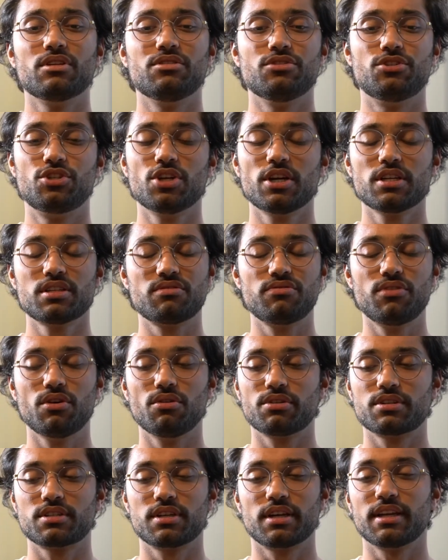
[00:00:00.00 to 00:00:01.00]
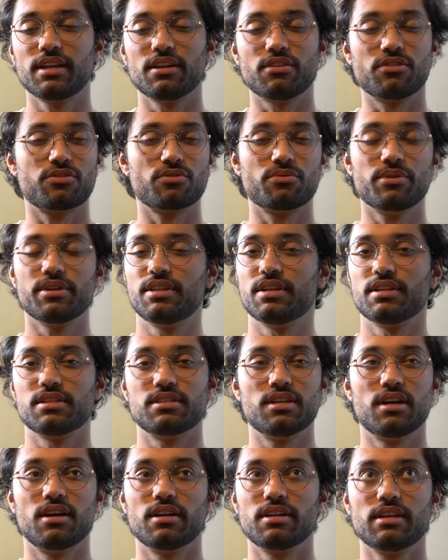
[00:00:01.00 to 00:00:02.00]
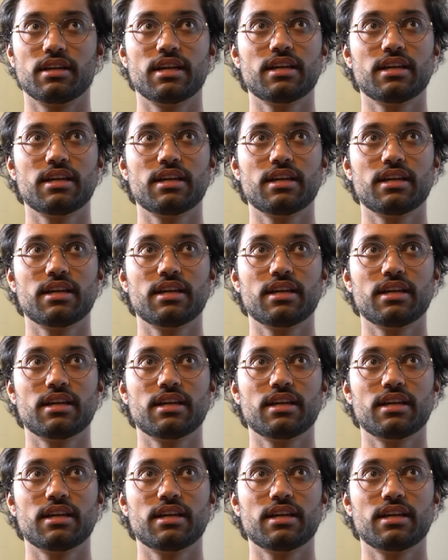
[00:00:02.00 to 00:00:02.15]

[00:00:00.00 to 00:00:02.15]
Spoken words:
just focus on getting 3 things done.